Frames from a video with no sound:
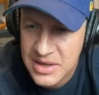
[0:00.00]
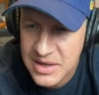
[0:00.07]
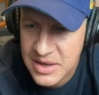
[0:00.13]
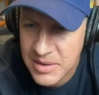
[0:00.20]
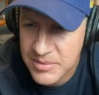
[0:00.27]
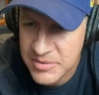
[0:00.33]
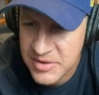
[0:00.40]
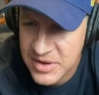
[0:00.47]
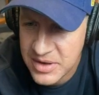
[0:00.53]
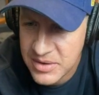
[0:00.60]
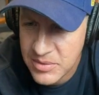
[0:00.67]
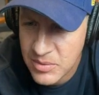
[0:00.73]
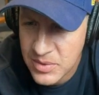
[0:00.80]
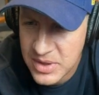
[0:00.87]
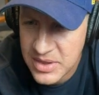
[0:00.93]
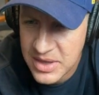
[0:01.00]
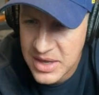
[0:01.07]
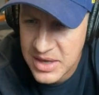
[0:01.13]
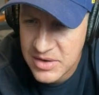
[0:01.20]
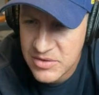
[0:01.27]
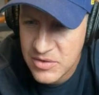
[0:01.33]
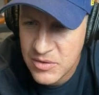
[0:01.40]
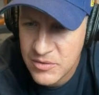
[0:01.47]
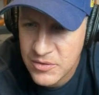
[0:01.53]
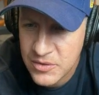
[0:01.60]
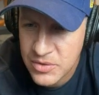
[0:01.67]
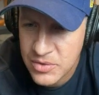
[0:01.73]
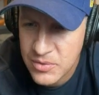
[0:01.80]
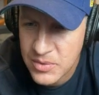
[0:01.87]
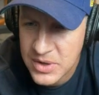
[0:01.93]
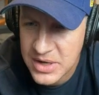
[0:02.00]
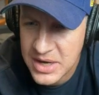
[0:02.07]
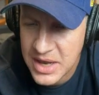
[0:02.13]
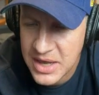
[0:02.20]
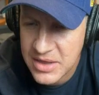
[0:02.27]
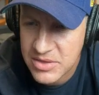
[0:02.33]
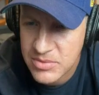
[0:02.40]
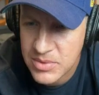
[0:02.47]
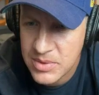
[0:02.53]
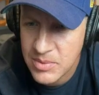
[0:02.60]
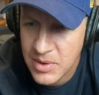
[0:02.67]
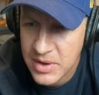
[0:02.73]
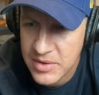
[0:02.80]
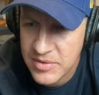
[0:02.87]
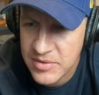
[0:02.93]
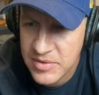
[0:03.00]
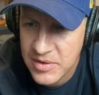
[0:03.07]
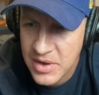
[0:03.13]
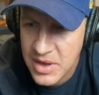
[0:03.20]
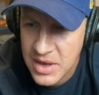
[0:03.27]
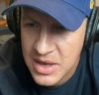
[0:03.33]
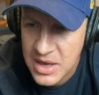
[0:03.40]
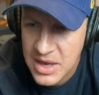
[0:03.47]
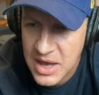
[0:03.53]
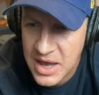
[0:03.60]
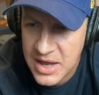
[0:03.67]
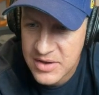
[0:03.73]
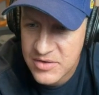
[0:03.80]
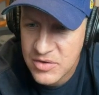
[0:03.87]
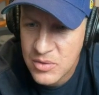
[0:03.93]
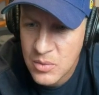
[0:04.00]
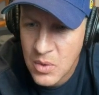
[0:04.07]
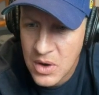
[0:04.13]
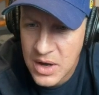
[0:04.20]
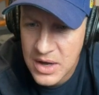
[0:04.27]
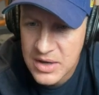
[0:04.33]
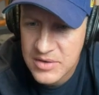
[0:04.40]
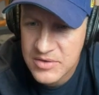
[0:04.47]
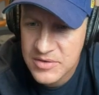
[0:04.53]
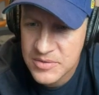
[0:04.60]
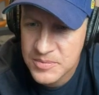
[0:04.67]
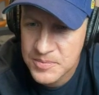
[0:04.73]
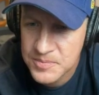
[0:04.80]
comes in with a 2-for-3 day, 3 runs, 2 walks.